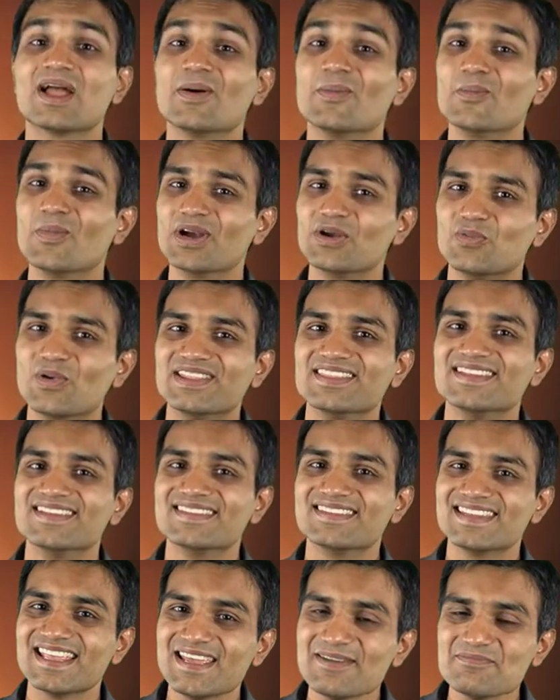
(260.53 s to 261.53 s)
But when the
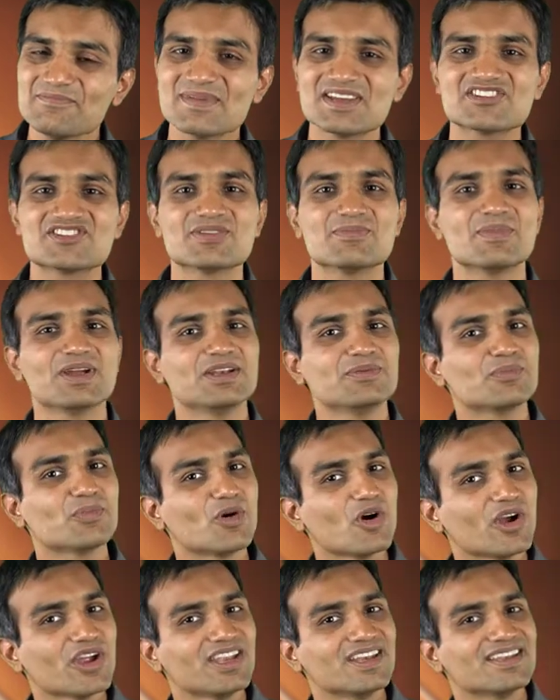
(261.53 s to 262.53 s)
same measurement
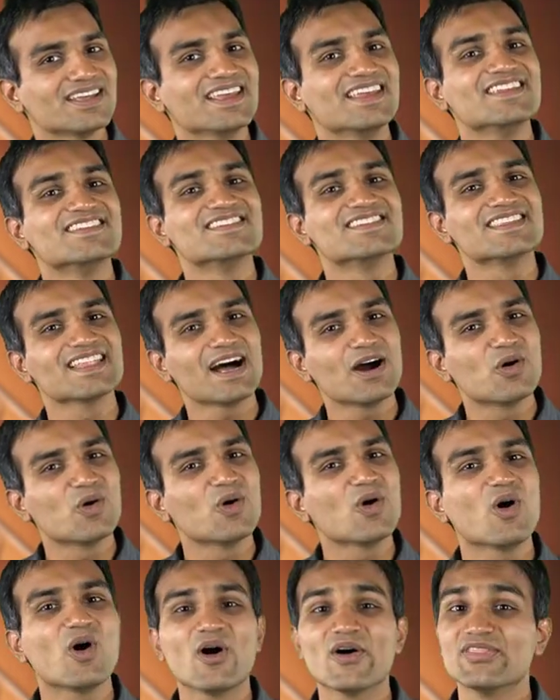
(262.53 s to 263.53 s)
point is now
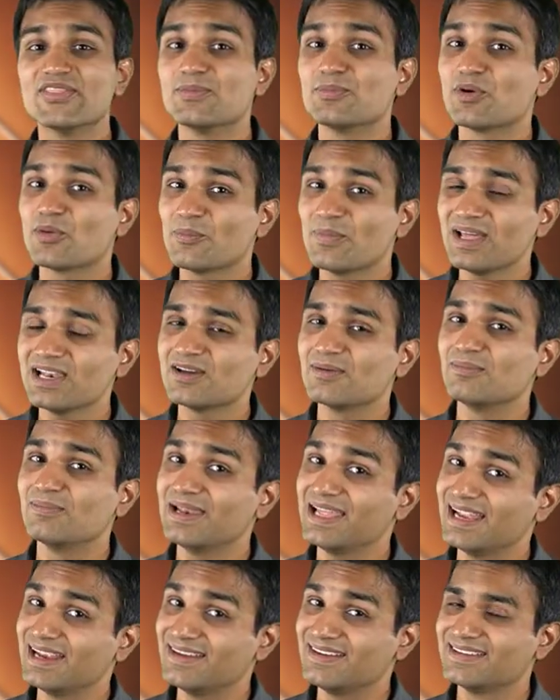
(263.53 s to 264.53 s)
on the propeller
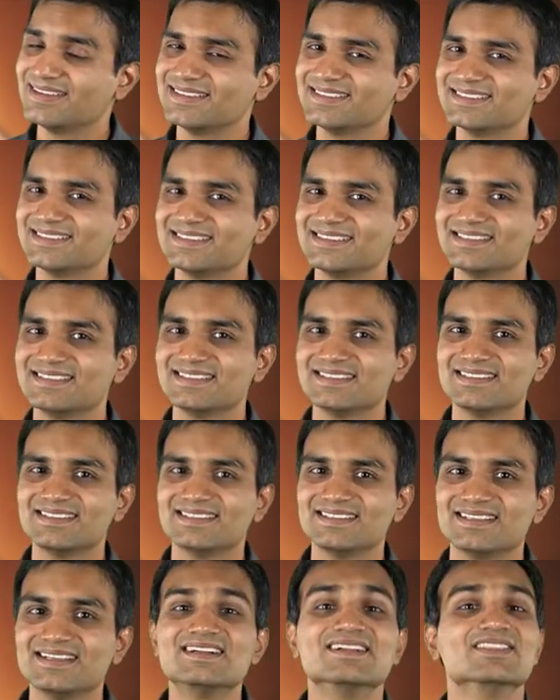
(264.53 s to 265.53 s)
blade,
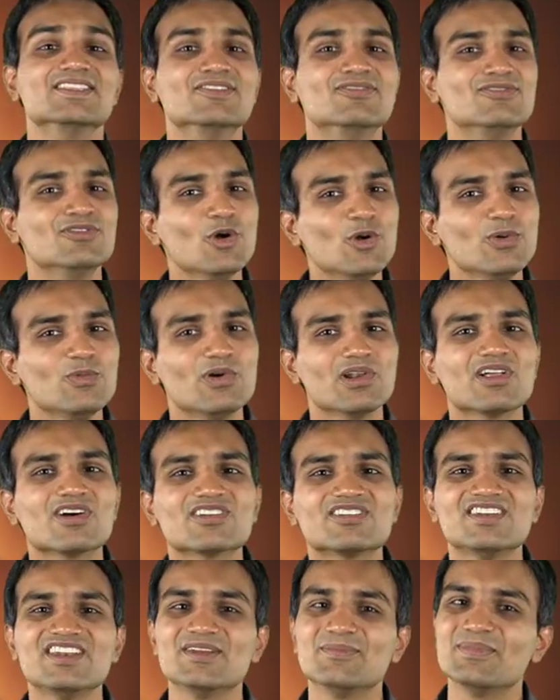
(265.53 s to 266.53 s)
the fluid
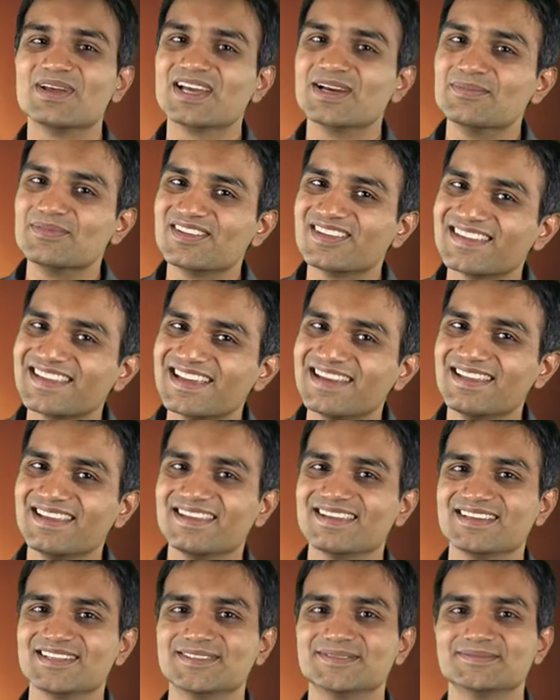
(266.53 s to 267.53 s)
velocity becomes
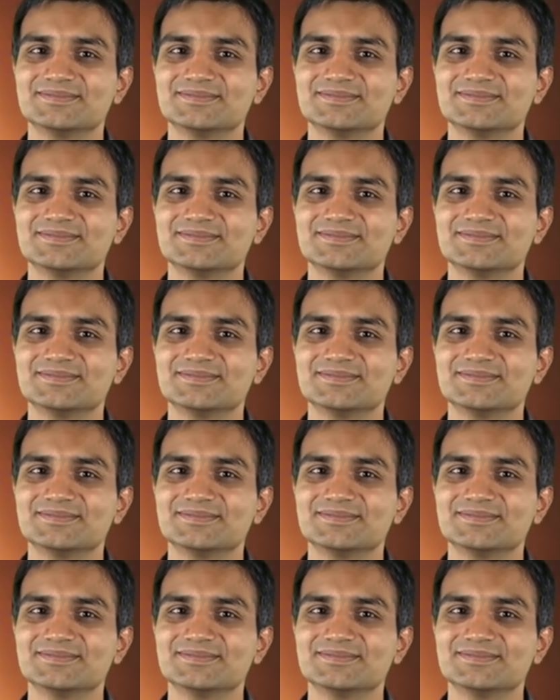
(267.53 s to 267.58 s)
steady